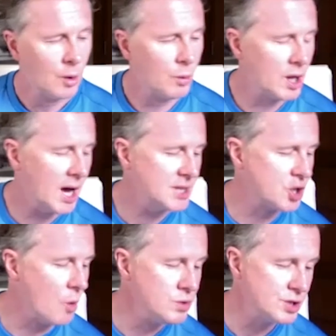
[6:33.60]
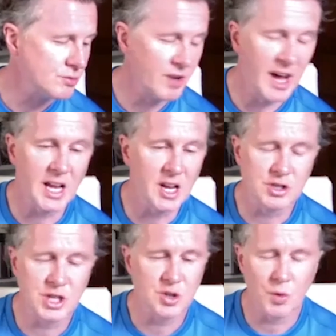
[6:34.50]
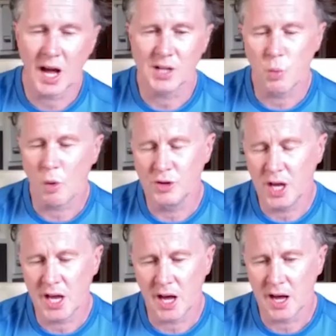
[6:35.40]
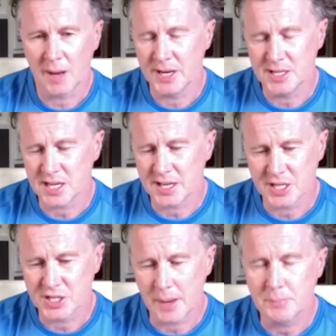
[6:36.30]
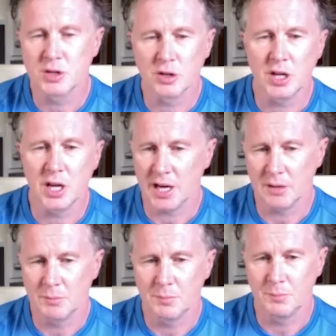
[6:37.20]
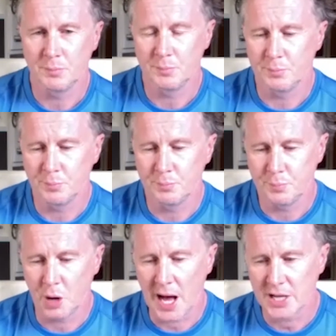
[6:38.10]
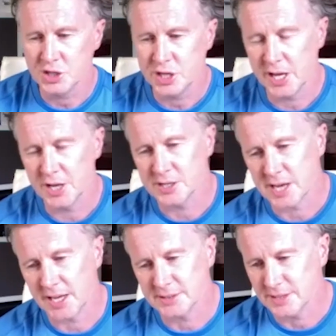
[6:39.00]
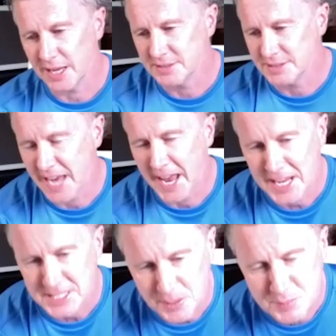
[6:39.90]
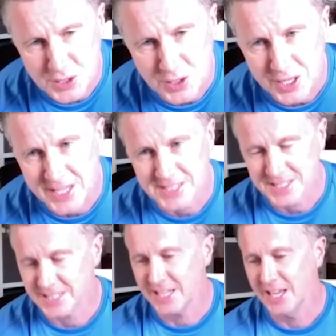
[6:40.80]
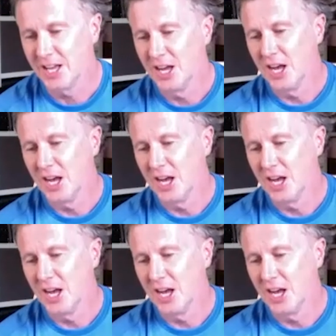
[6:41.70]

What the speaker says: Well, I don't really, because he's only had 1 year. I mean, he's had an exceptional year. But Alan Shearer's had 10 exceptional years, didn't he?